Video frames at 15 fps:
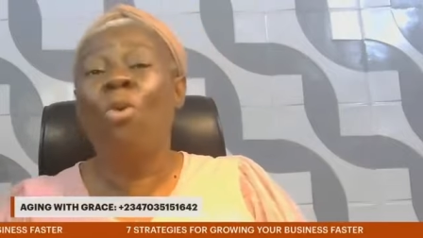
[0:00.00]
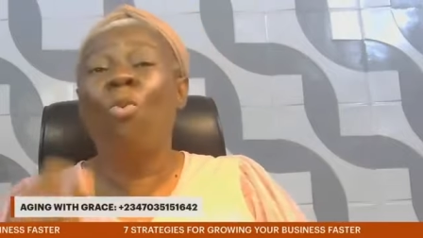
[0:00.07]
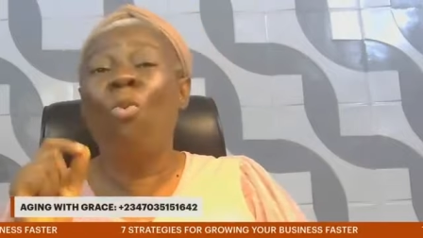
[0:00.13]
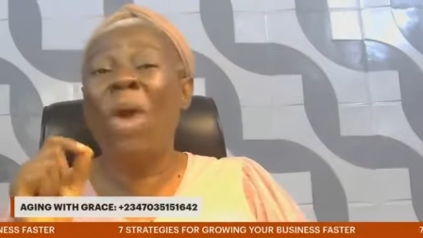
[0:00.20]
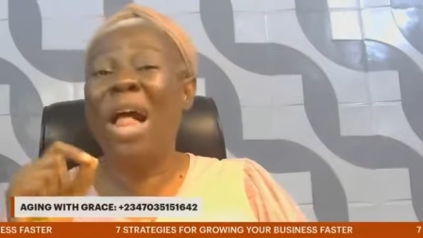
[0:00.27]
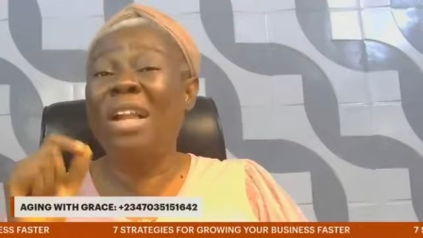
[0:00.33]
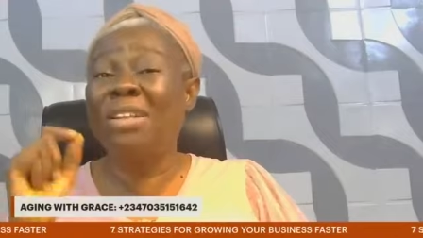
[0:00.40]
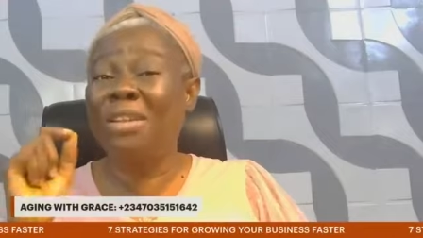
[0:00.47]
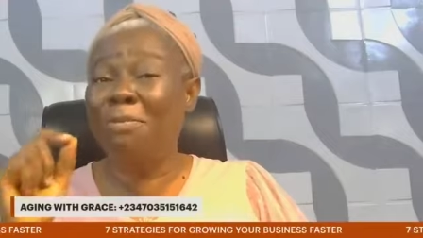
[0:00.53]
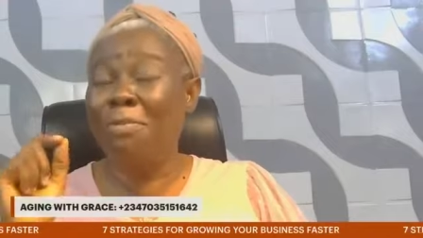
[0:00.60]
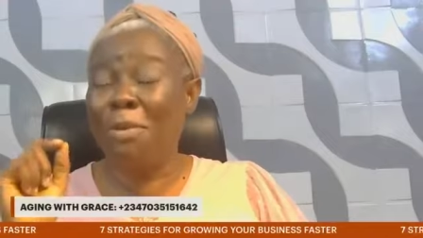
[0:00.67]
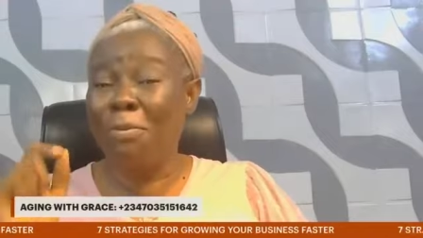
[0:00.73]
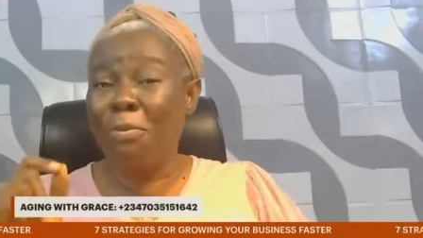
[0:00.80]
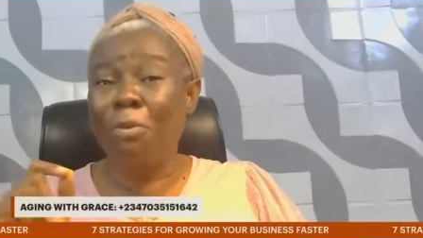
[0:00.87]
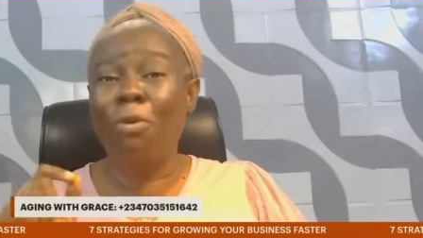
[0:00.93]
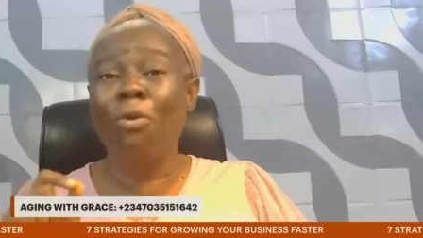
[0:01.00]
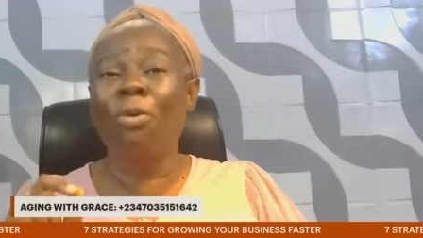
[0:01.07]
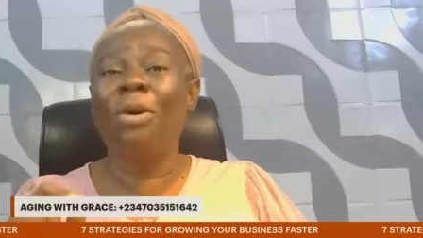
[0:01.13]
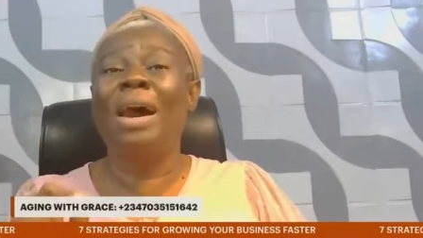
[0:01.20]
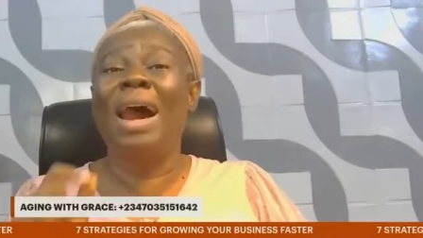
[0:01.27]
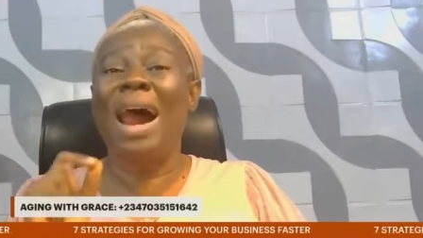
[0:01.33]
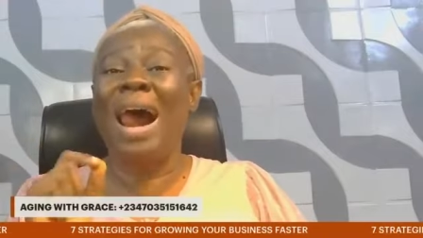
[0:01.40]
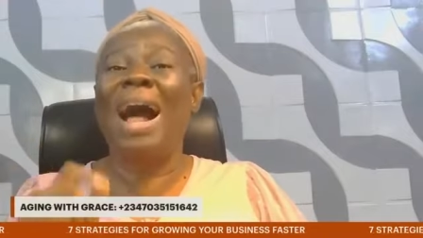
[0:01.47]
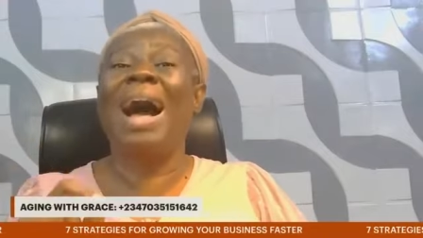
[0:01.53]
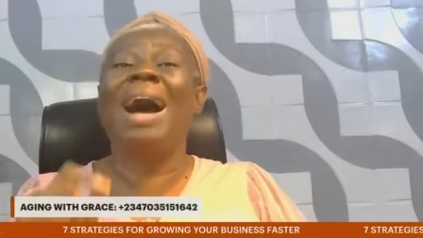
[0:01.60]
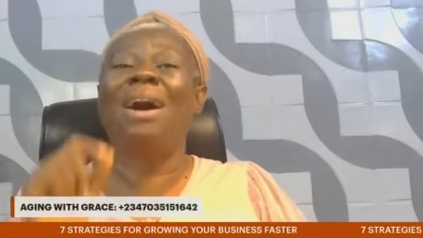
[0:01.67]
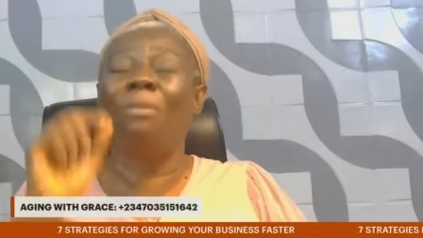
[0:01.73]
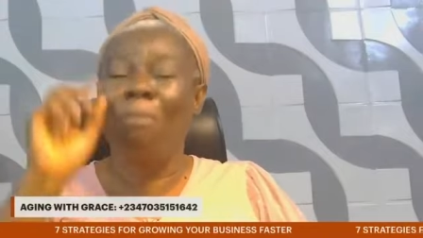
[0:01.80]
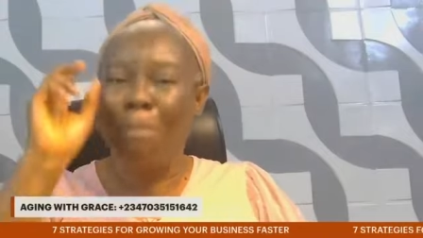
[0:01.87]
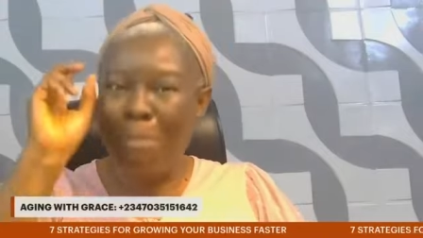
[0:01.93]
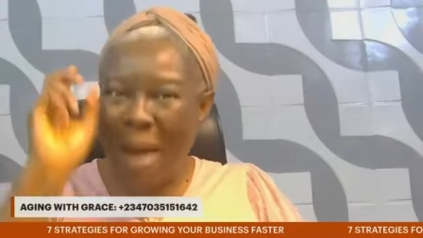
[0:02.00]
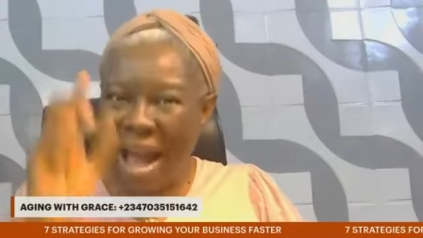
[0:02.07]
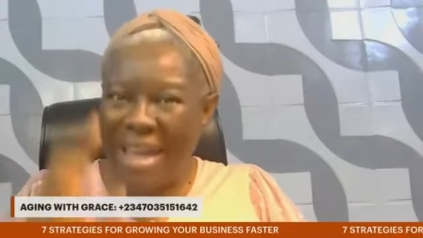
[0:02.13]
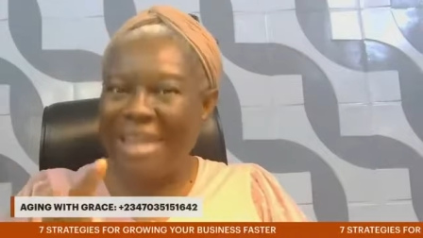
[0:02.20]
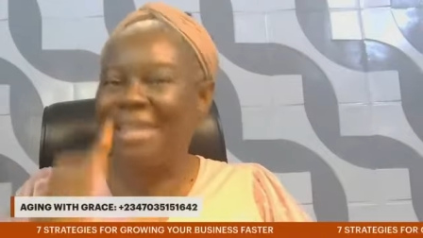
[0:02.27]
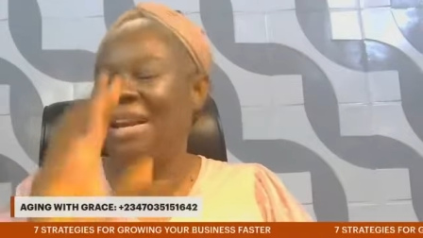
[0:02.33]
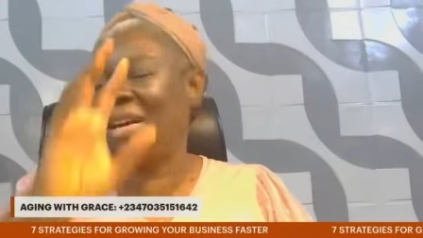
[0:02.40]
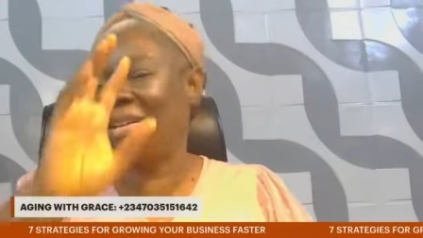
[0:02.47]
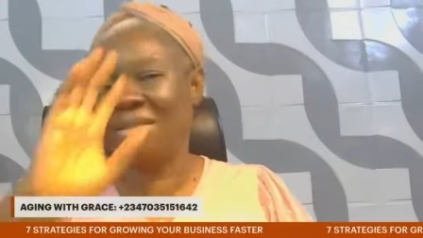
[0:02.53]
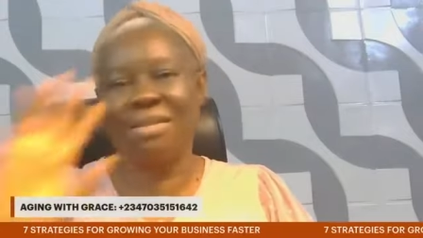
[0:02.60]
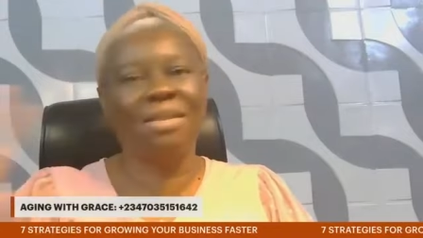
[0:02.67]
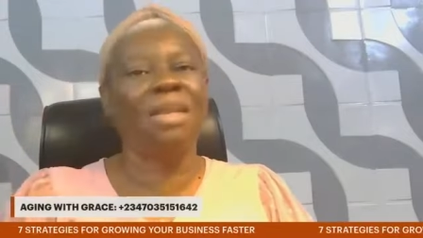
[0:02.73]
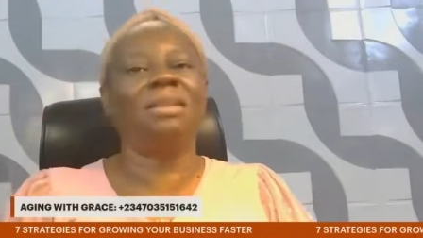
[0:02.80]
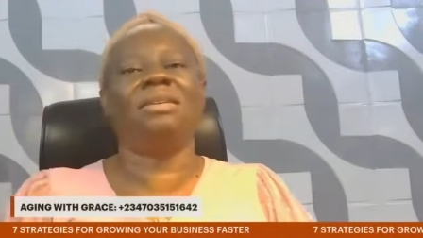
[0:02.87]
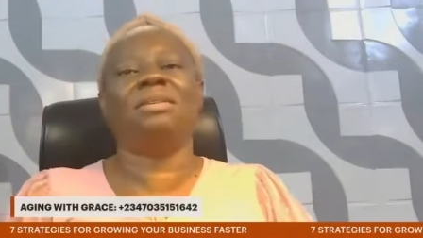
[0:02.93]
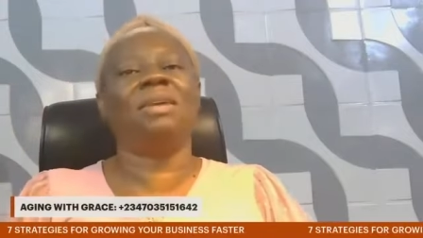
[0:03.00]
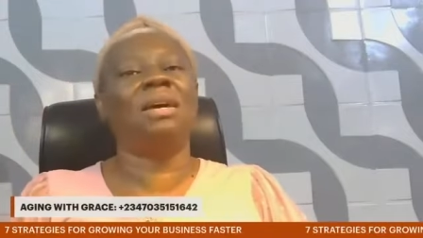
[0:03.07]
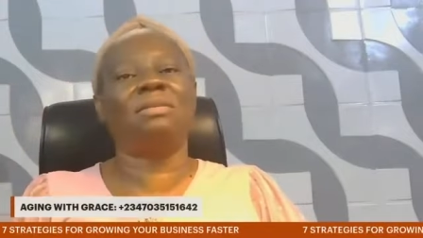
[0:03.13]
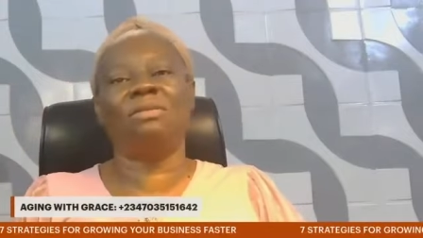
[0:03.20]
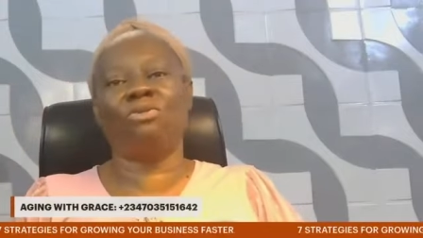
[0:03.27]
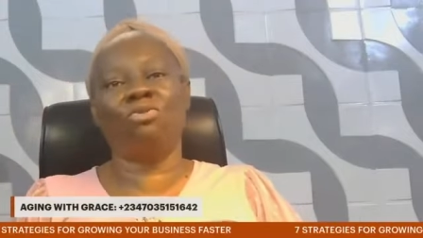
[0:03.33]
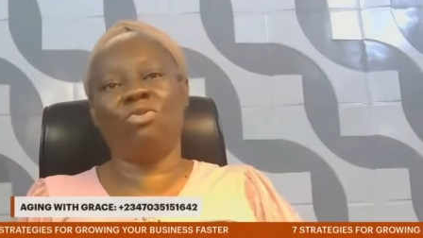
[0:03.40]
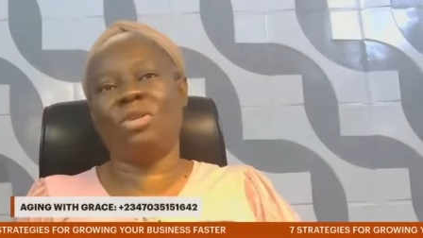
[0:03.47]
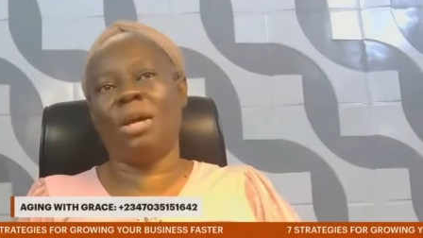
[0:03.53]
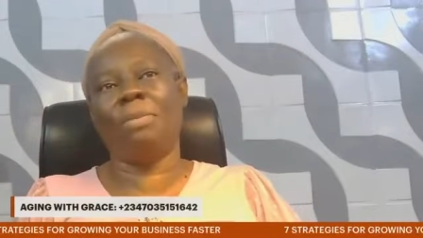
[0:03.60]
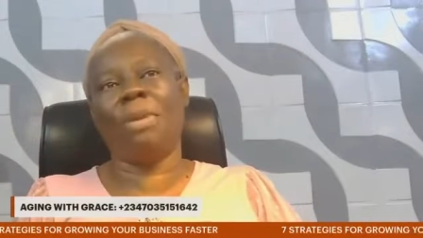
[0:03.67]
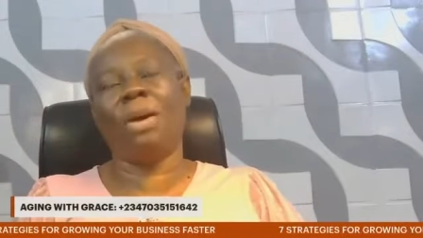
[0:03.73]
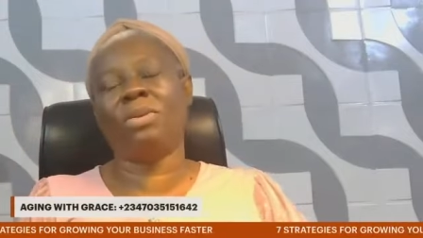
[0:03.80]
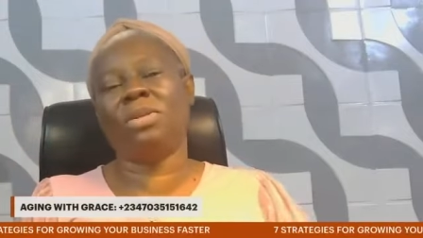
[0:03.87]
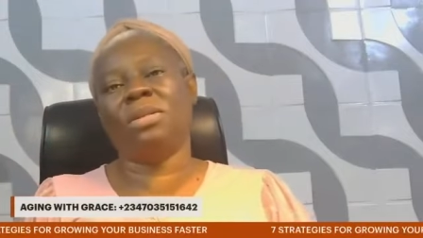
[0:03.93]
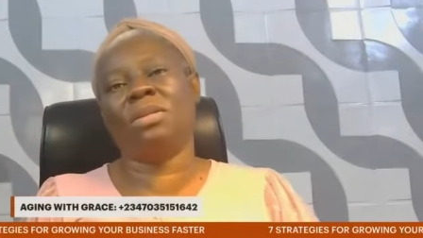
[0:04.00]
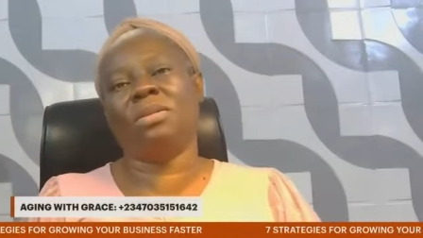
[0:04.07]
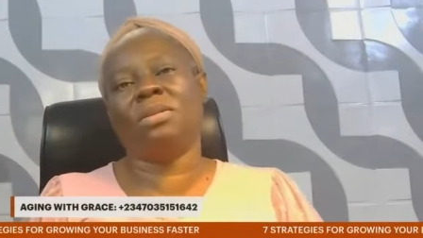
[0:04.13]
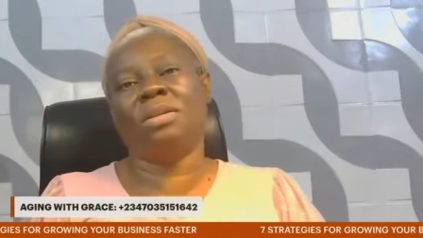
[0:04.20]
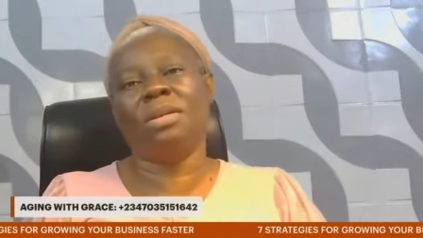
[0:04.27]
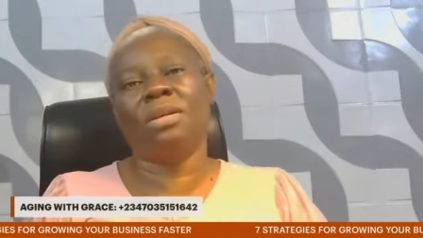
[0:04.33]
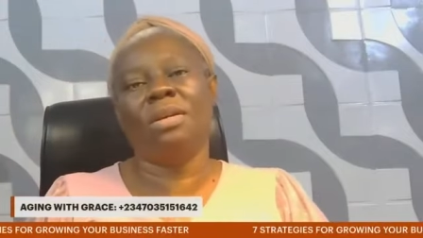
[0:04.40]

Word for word: Wealthy people are buying and selling. That's the truth about it.